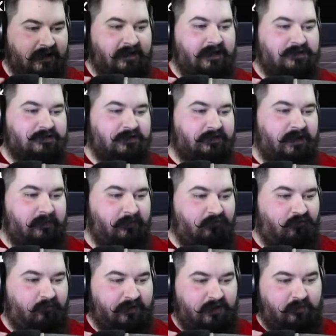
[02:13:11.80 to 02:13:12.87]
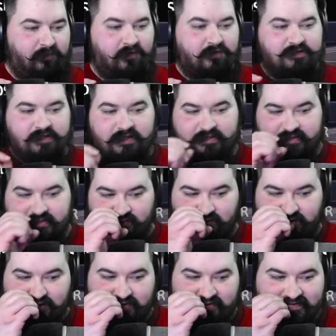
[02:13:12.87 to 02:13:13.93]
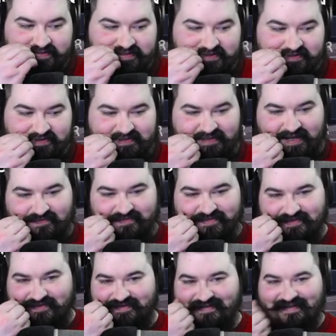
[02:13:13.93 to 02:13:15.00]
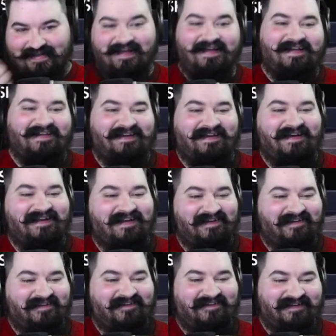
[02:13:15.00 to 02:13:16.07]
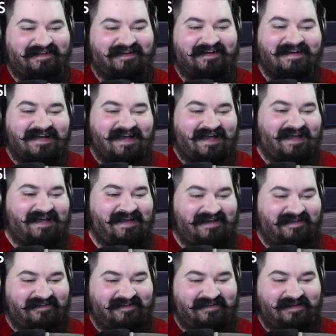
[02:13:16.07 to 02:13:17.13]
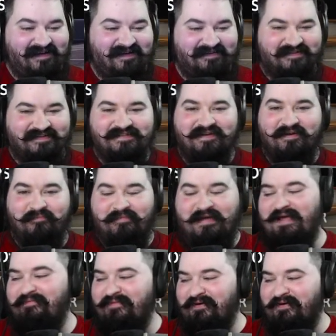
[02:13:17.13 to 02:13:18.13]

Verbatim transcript: NHL game, every player on both sides threw gloves as soon as the game started. Hell yeah, dude. Hell yeah. Just got a man